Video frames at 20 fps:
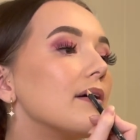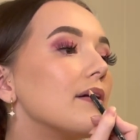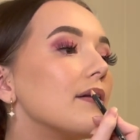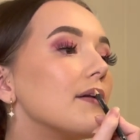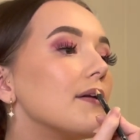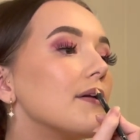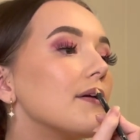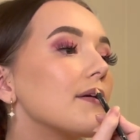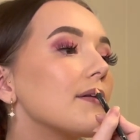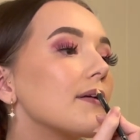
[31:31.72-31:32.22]

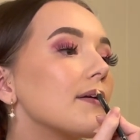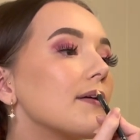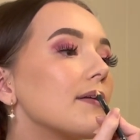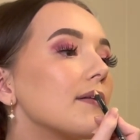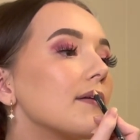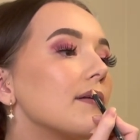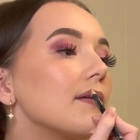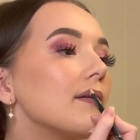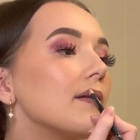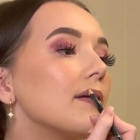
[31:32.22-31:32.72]
just because
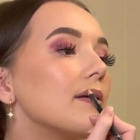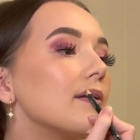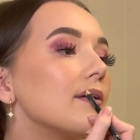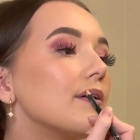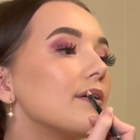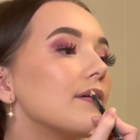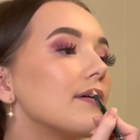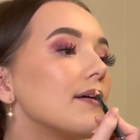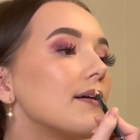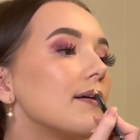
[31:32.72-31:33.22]
it needs
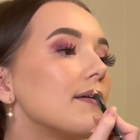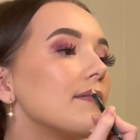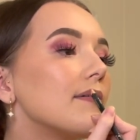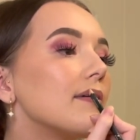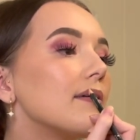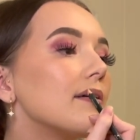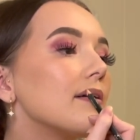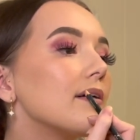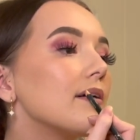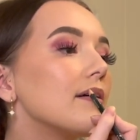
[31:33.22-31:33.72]

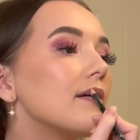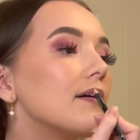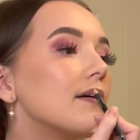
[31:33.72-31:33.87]
sharpening.